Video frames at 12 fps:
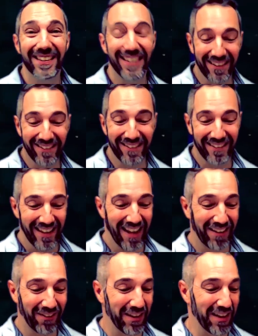That's,
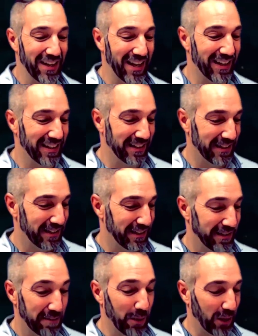that's in. Uh,
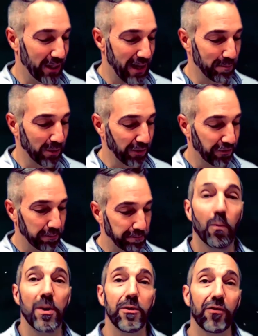book of numbers
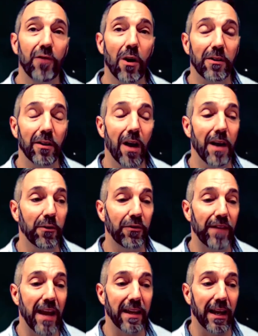when you start to
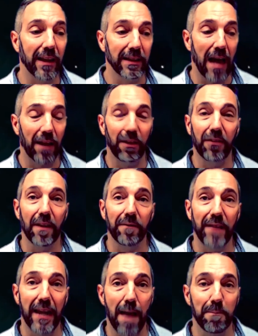understand that a lot of the stuff
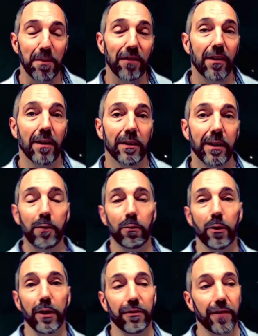that happens in a
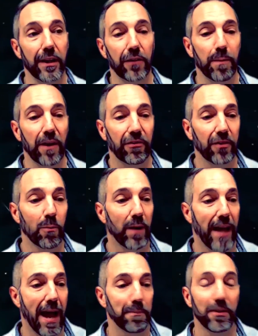literal is an expression of what
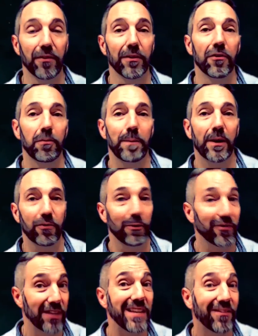happens in the spiritual
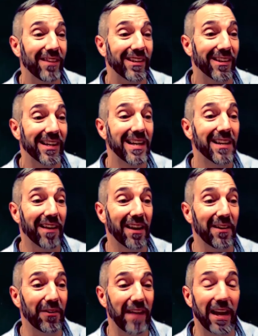it's easier to
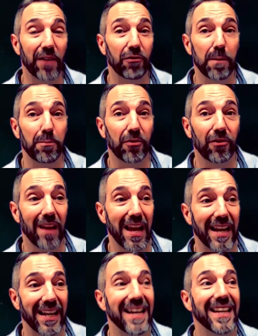understand scriptures
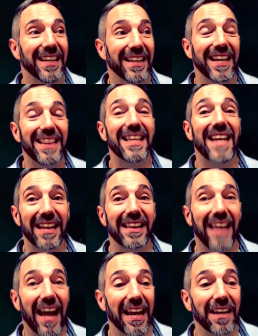like in the end
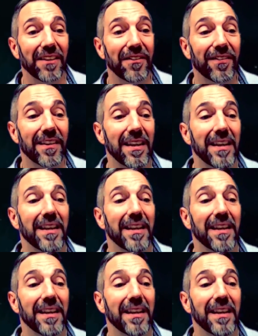days